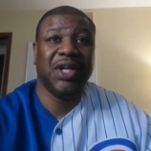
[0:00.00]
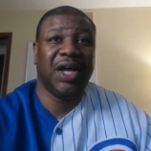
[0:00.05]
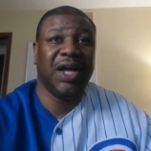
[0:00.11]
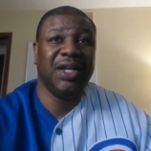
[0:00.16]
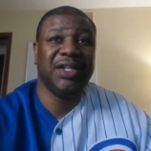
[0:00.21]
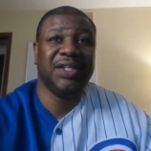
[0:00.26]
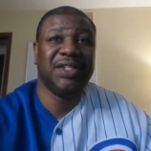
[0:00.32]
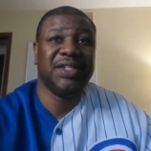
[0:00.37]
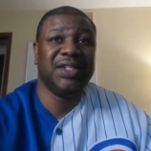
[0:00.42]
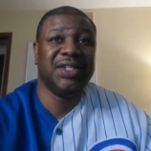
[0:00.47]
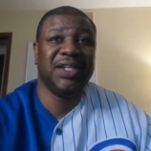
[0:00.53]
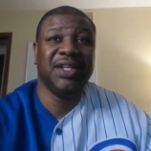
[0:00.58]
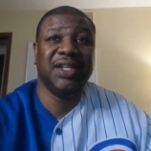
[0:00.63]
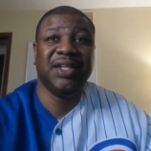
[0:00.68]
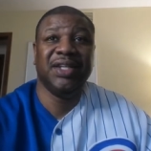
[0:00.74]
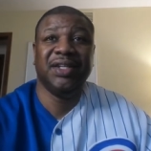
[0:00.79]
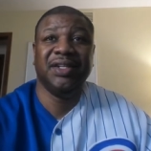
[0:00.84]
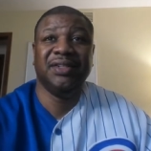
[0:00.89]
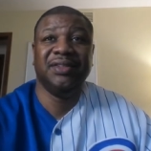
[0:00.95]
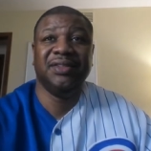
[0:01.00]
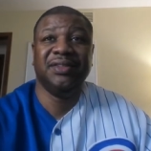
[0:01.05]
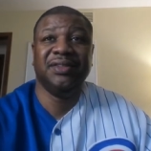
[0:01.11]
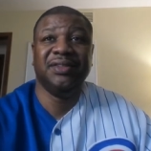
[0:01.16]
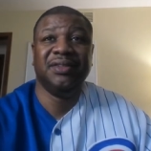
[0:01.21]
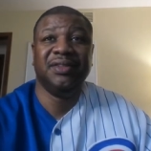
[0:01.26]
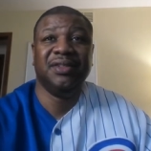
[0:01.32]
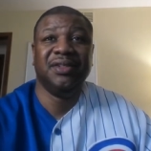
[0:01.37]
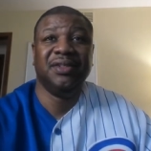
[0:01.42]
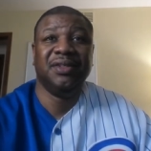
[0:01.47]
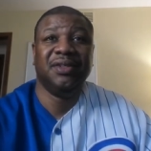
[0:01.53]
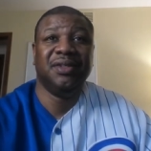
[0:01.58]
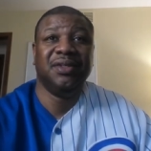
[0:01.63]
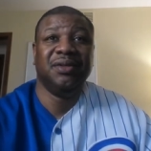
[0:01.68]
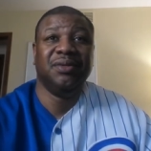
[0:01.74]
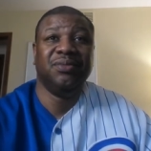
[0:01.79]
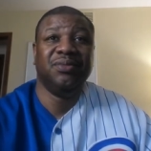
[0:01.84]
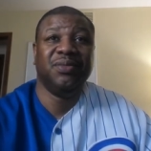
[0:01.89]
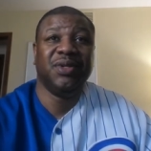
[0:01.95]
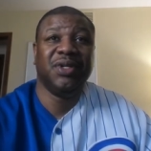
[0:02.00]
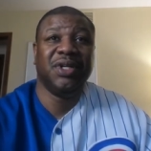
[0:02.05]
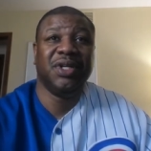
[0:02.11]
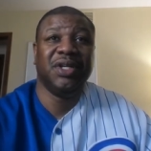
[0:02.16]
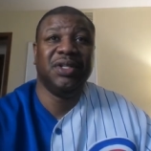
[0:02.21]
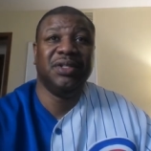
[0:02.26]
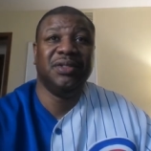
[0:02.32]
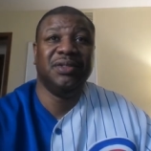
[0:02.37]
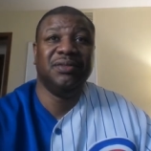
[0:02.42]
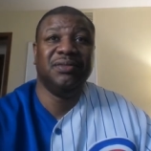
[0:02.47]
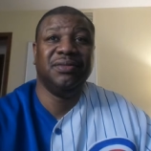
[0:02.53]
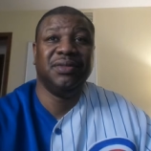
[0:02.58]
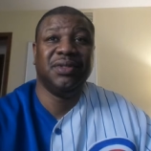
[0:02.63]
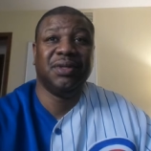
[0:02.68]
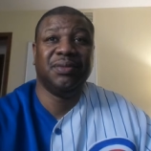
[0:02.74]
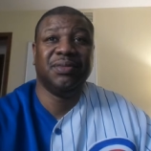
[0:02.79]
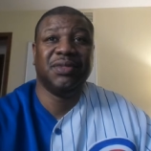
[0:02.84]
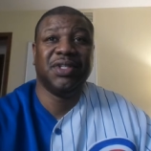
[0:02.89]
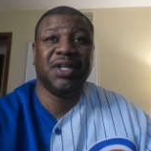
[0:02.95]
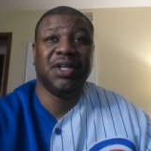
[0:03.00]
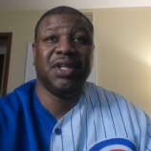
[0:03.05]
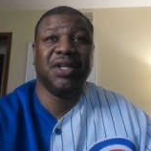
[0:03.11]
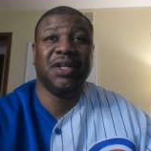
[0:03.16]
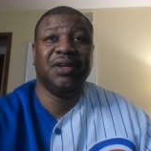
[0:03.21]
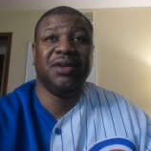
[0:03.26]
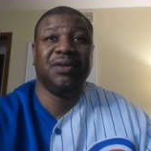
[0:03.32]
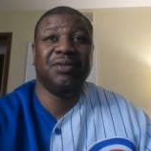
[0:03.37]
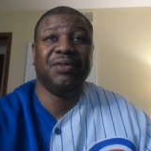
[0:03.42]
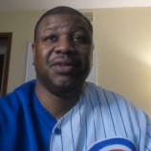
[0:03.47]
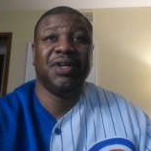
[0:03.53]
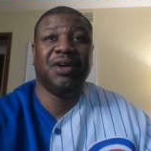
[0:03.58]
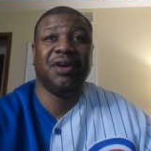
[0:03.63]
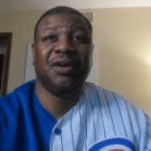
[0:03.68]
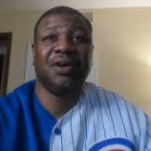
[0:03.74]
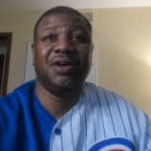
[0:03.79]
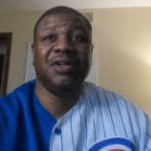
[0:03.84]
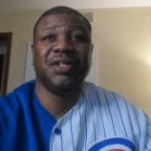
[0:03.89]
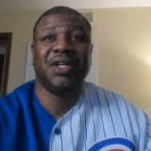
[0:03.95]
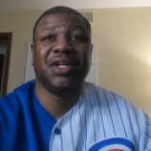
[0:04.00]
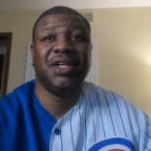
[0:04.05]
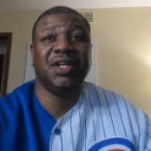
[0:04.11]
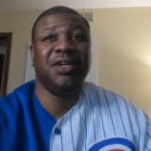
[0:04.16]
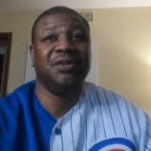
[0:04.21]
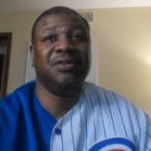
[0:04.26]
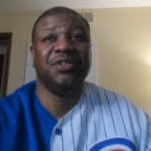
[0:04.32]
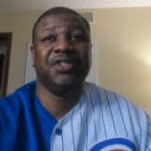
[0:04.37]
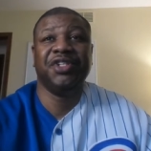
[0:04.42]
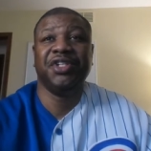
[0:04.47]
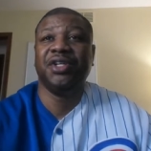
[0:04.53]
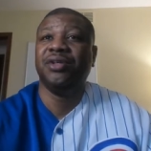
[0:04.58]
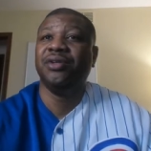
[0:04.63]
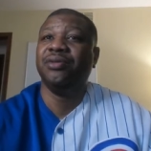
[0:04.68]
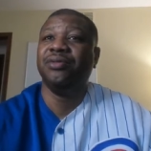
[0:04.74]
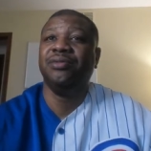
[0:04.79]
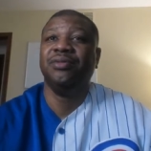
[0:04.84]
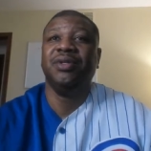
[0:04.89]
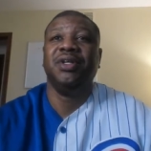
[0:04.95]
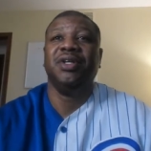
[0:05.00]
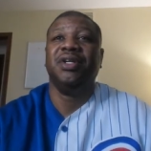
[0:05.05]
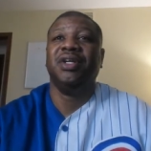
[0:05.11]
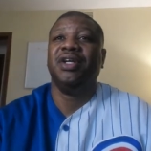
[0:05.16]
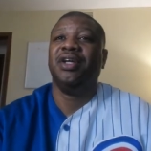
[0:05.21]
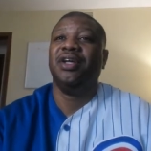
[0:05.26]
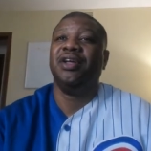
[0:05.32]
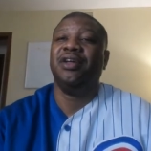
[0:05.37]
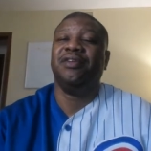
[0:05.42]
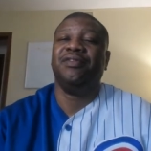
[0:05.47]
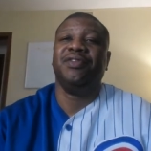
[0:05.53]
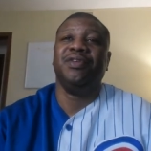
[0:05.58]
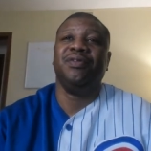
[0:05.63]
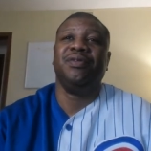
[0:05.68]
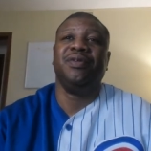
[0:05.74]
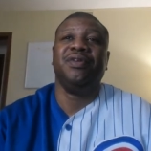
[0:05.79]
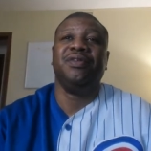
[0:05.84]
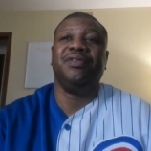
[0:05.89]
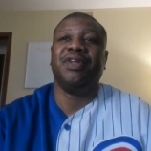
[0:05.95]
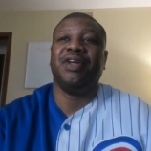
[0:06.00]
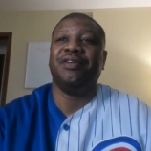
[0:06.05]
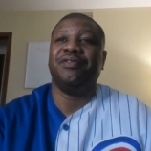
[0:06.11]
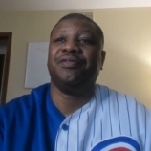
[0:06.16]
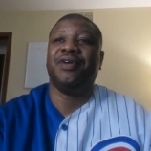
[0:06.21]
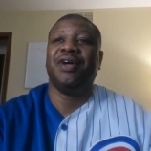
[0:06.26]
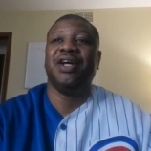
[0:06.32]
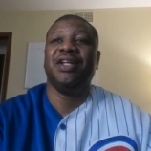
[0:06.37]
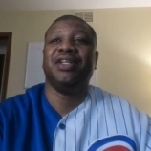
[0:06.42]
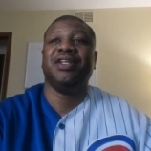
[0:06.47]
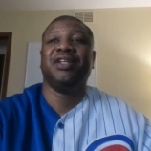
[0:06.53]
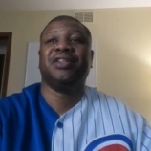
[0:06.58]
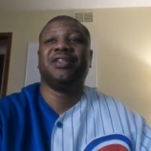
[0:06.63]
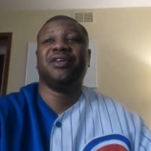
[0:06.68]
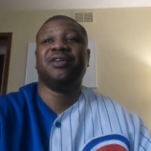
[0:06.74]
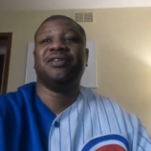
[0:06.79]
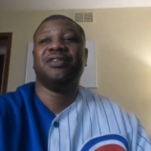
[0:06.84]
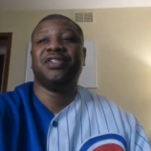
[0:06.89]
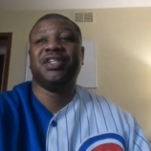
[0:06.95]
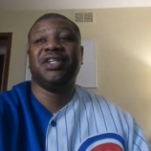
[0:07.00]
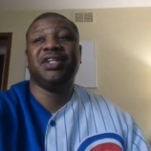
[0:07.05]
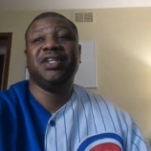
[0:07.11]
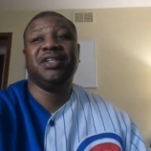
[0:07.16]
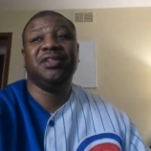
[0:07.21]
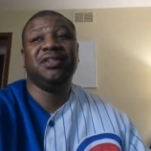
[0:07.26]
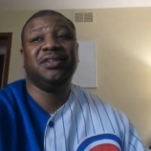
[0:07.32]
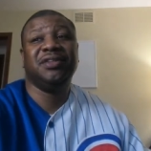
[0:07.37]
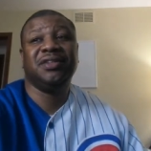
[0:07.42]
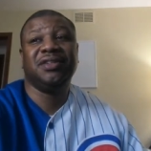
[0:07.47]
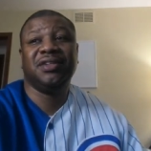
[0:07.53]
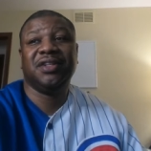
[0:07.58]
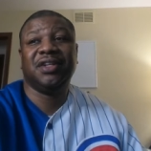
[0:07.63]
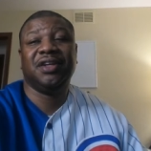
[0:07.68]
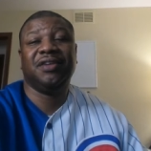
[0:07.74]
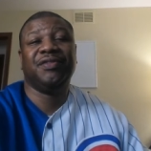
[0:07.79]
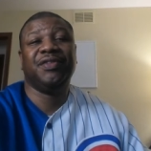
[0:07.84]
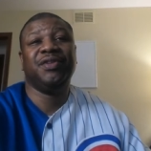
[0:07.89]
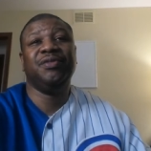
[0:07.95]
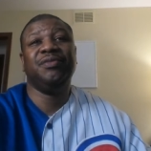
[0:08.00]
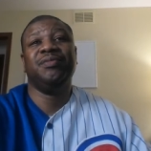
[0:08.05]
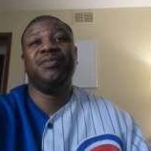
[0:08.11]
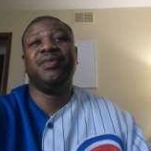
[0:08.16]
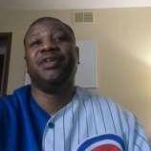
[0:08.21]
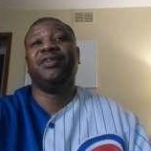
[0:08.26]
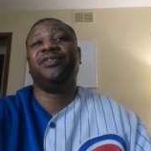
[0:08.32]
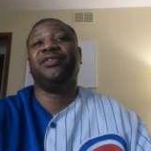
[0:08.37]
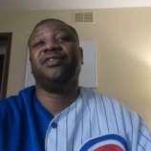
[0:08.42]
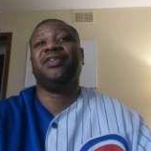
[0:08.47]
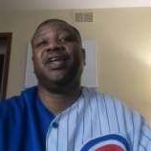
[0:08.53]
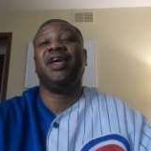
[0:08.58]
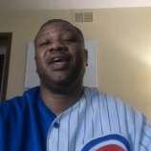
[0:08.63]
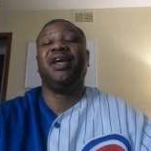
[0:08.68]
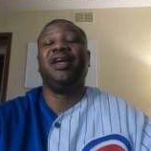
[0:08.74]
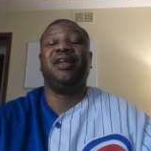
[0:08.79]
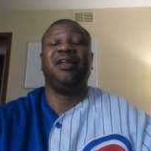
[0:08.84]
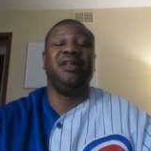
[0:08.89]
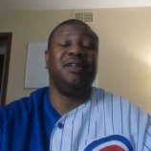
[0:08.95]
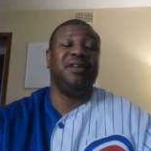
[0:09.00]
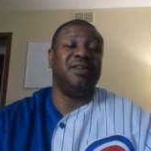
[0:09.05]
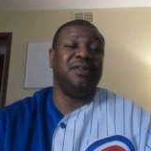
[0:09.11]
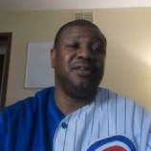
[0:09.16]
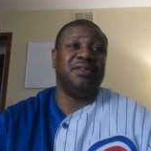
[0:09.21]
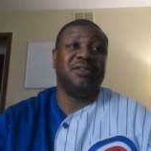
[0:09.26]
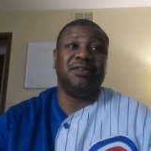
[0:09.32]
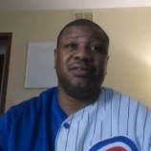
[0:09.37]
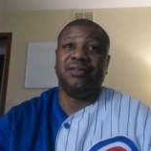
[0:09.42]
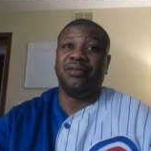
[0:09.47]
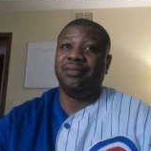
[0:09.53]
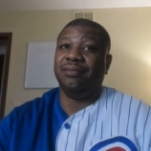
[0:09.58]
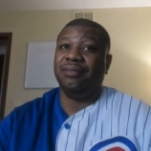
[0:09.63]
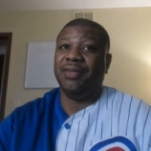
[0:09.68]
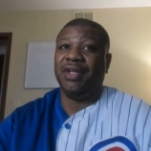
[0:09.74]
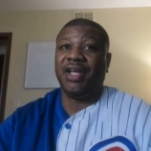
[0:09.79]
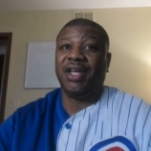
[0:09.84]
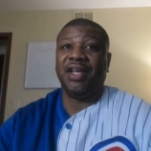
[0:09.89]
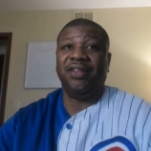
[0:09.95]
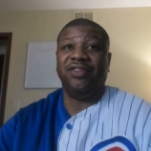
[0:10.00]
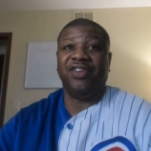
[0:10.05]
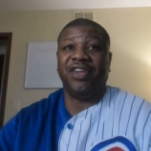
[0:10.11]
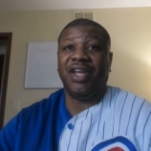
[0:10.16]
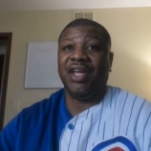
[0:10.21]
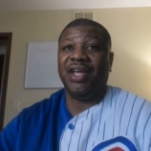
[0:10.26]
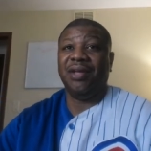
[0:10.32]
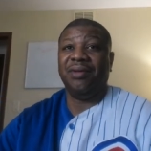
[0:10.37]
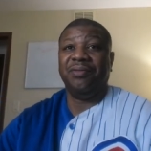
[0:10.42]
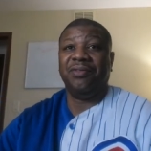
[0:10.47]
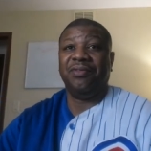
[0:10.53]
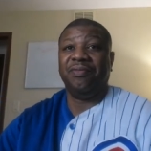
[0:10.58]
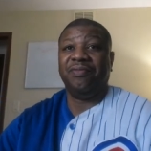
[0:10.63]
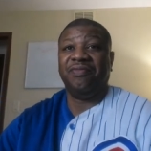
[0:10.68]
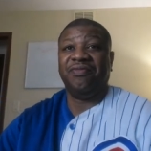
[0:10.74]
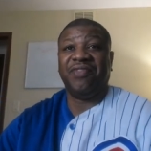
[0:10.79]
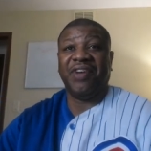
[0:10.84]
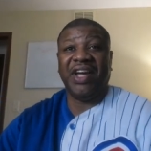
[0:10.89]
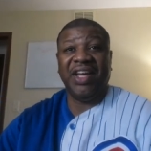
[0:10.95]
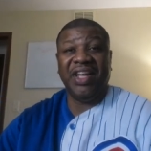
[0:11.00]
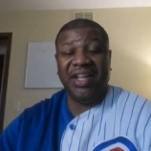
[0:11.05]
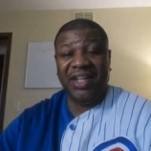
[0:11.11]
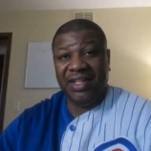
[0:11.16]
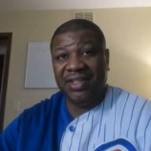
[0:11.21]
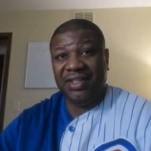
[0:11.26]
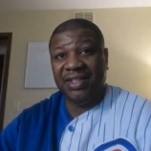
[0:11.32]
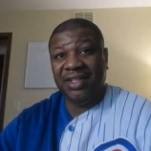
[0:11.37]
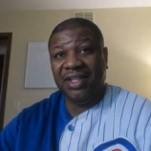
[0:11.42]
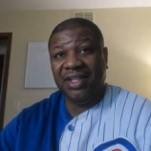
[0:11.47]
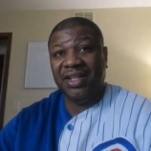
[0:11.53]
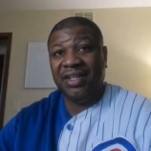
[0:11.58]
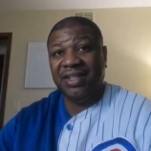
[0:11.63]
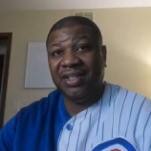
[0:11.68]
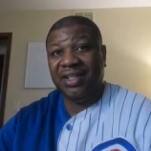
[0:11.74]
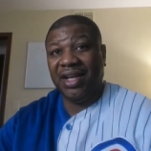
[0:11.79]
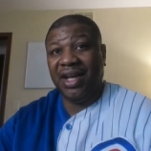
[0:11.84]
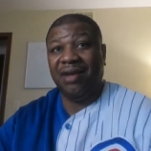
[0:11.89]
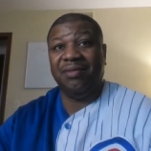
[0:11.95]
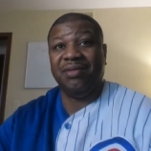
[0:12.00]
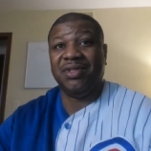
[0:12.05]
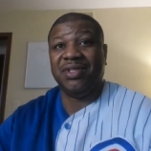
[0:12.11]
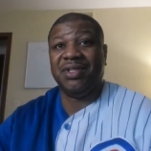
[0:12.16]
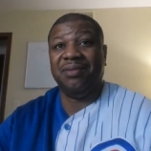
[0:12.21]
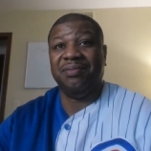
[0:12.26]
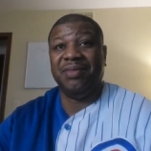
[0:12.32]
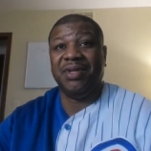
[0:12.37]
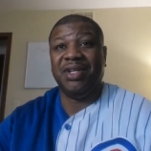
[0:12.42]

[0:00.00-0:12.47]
I didn't see it. But I'm telling you, on the Hard to Kill show, if you that Friday the 13th, if you missed that Mickie James fight, that was the